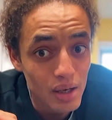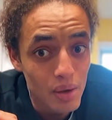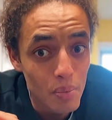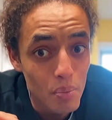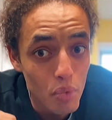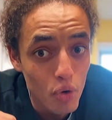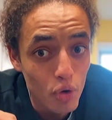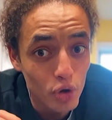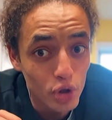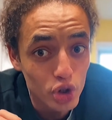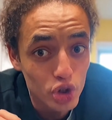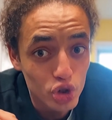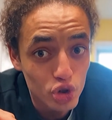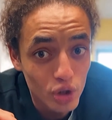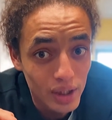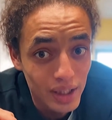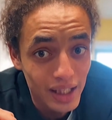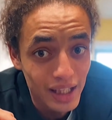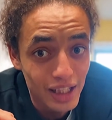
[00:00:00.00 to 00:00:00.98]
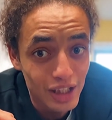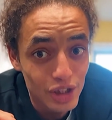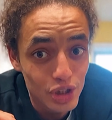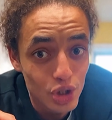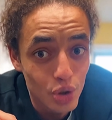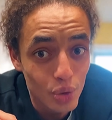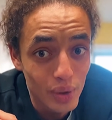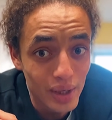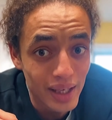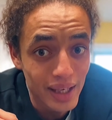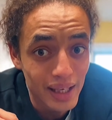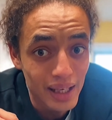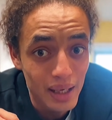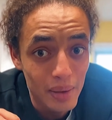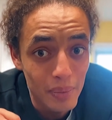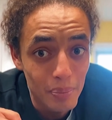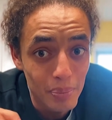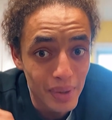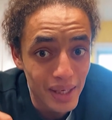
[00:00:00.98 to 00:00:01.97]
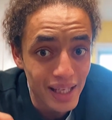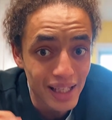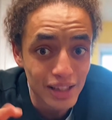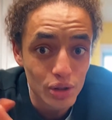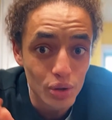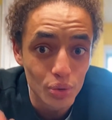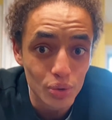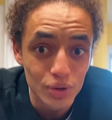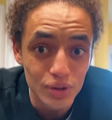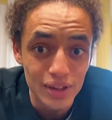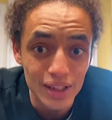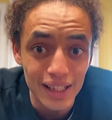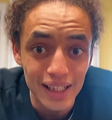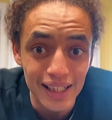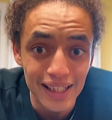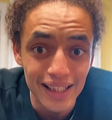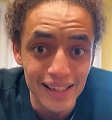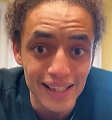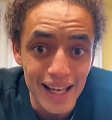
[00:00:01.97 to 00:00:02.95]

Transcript: more tricky doing B2C,